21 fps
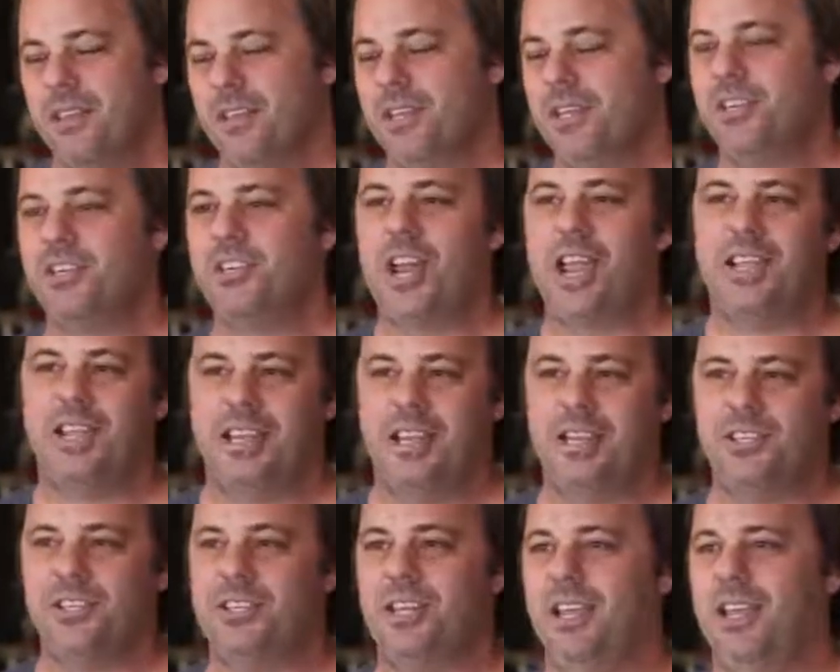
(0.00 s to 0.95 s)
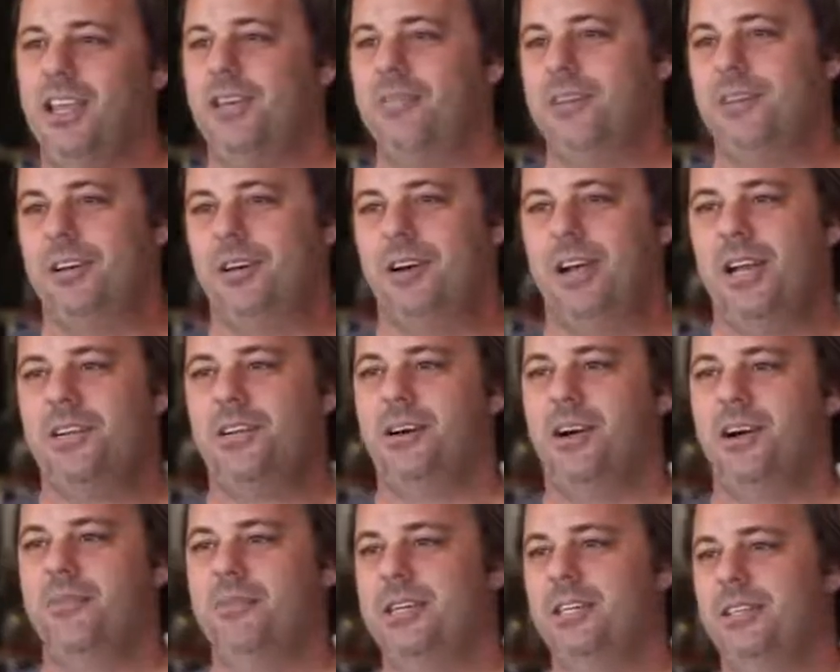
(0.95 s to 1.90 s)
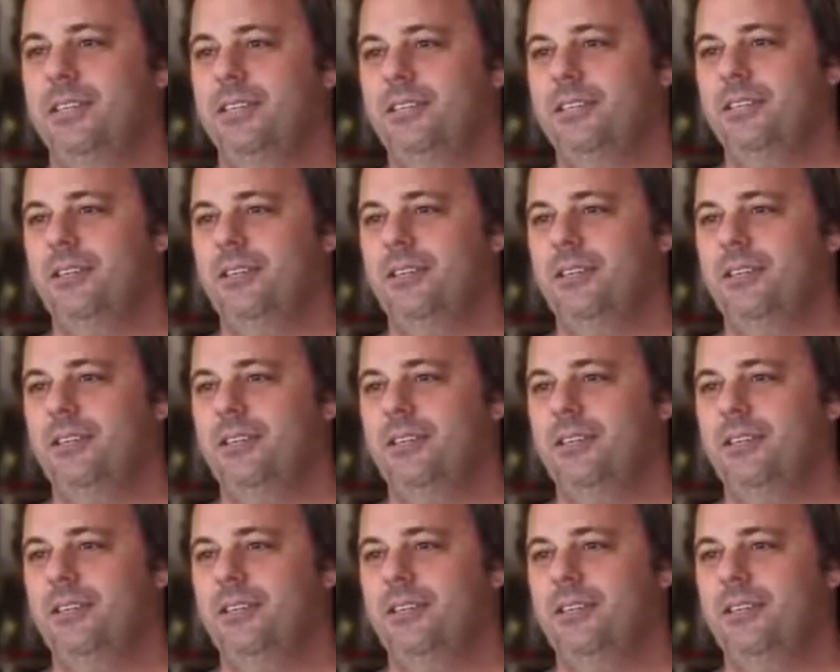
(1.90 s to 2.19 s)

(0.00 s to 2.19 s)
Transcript: can check it each day with your hydrometer,